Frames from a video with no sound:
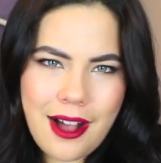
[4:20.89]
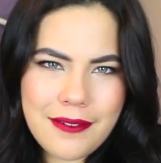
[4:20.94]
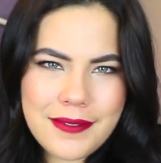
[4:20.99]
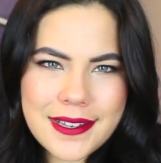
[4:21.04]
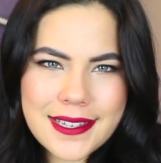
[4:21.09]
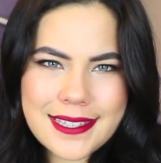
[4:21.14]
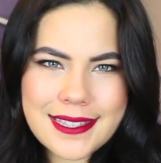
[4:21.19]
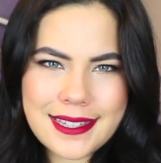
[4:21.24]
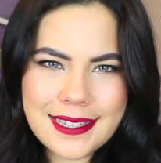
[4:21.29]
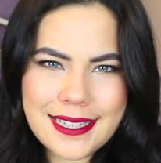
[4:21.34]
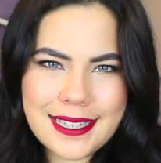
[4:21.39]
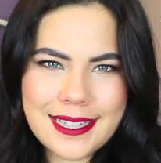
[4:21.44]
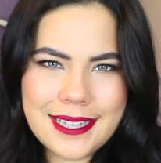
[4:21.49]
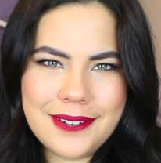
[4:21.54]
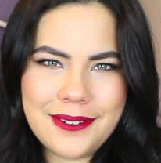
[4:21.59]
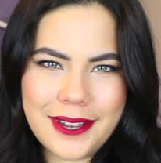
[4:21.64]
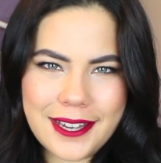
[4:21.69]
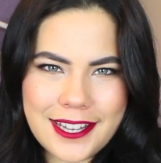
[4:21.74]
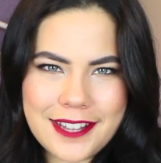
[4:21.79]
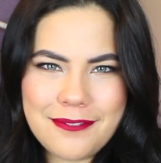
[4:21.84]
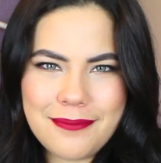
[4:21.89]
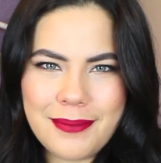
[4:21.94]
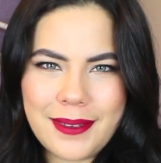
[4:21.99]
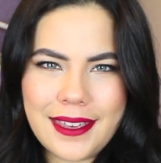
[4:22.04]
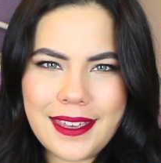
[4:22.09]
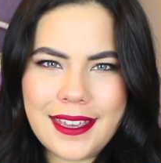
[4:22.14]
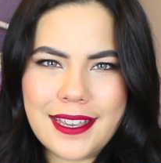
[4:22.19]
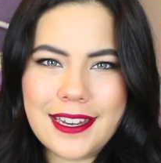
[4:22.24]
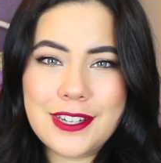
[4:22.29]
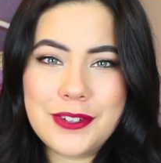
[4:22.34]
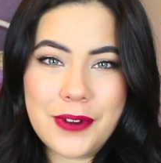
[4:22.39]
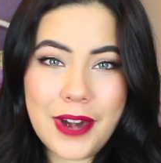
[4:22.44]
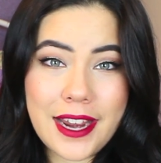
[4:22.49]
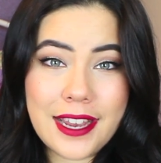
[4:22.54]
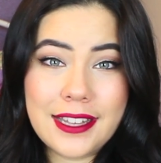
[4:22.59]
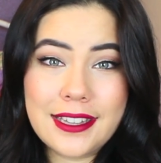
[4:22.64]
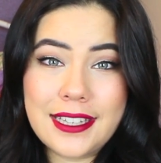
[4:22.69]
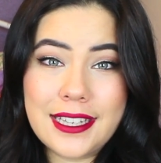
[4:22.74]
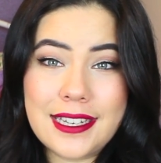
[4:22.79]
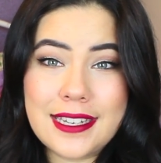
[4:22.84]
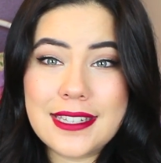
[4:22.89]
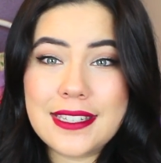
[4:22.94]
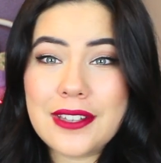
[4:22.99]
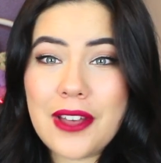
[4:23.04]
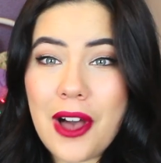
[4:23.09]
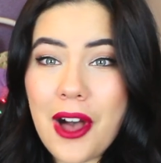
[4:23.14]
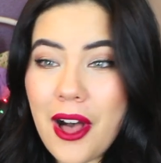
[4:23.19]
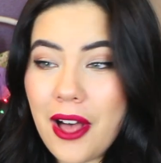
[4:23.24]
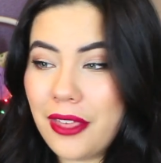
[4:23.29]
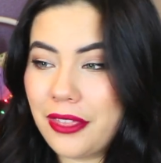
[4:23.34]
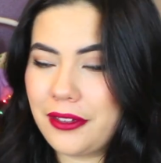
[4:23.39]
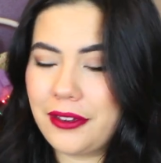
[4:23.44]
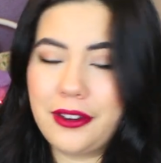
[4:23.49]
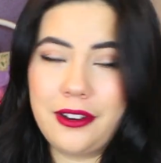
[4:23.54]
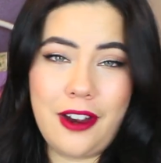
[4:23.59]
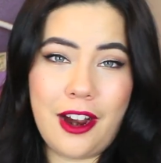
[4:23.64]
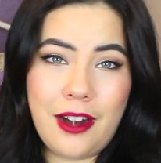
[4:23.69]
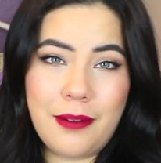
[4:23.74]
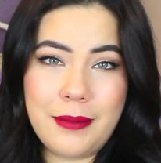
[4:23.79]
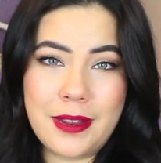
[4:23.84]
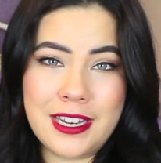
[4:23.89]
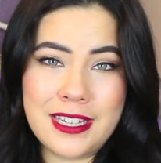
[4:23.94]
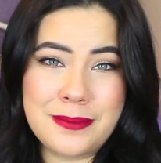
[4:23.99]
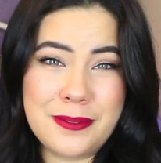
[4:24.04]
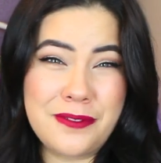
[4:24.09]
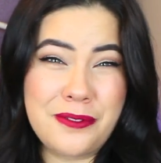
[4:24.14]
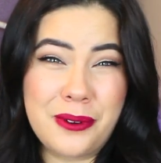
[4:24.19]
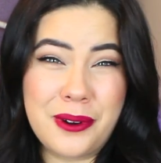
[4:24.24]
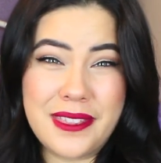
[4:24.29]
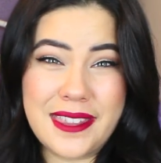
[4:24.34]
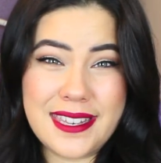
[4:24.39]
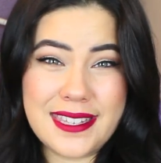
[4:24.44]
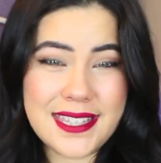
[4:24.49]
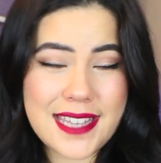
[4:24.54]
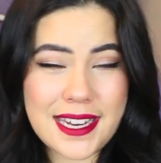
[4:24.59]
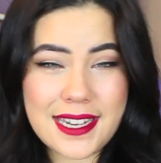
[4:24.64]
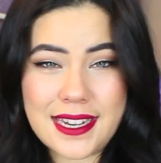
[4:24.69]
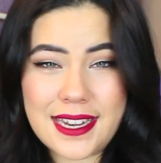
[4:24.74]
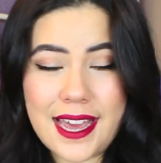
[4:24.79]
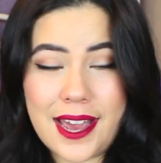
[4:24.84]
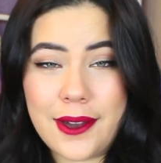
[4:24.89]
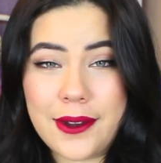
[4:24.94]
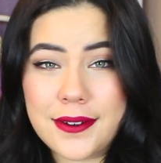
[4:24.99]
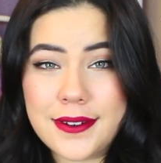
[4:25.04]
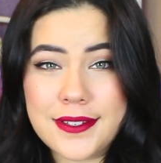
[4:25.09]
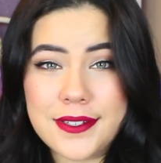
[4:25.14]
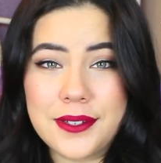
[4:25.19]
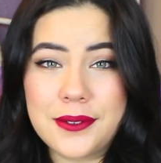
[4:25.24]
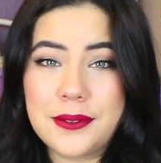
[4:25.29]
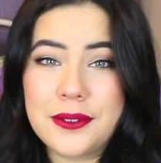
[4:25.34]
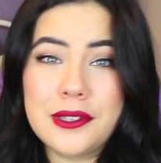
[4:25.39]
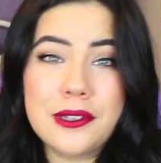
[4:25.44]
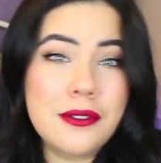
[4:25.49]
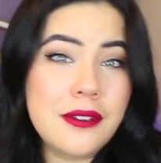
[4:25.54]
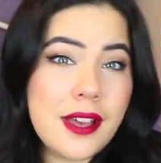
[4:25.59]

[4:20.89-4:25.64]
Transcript: Obviously, Gwynnie Bee dry cleans all their garments before they send it out to new